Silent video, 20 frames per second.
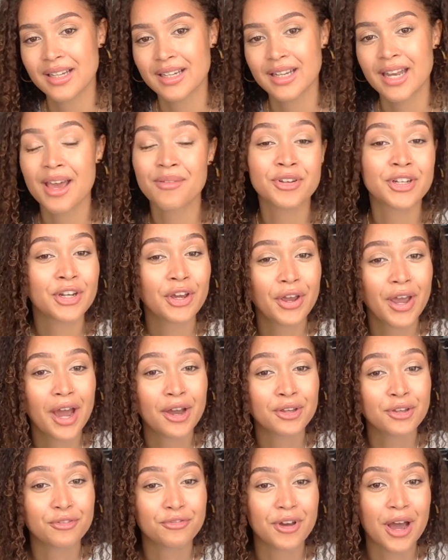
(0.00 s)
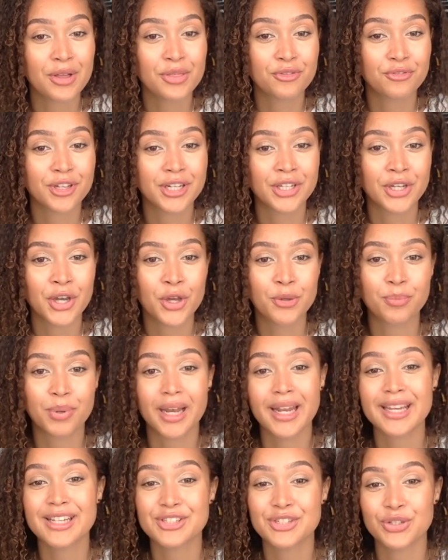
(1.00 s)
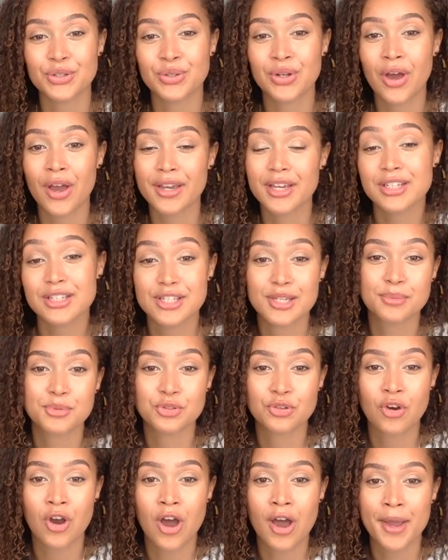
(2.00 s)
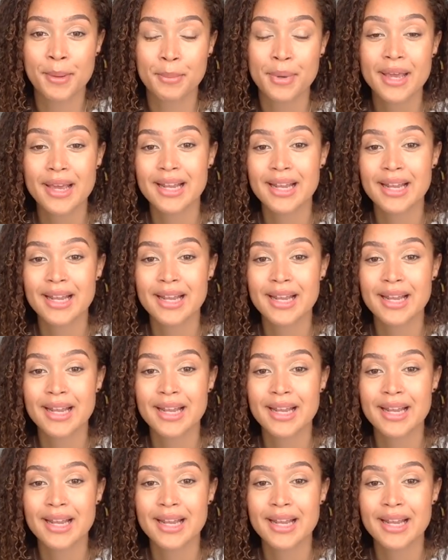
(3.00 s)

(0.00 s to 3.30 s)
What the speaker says: Let me know how you found the video. Please do like and subscribe.